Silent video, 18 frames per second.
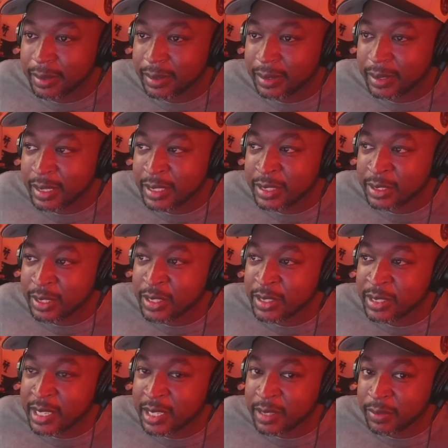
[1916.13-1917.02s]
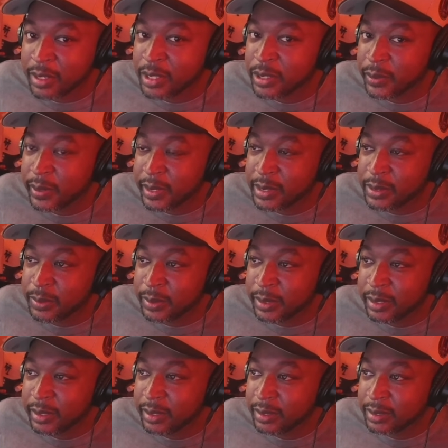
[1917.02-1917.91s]
it's church anniversary this
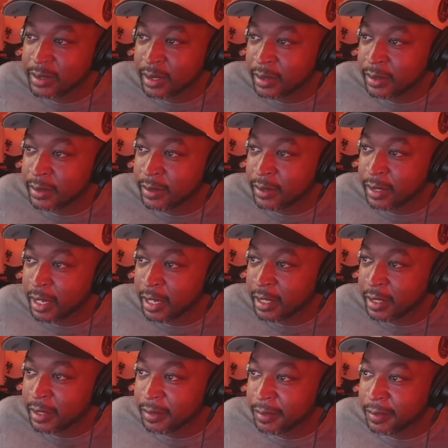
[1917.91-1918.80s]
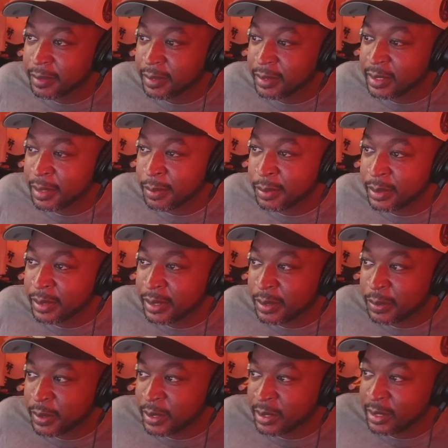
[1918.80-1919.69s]
week, so like typically
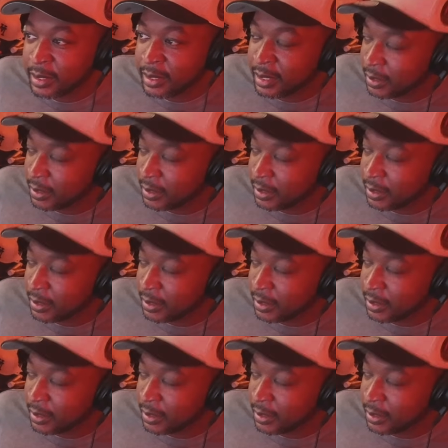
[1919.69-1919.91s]
once a year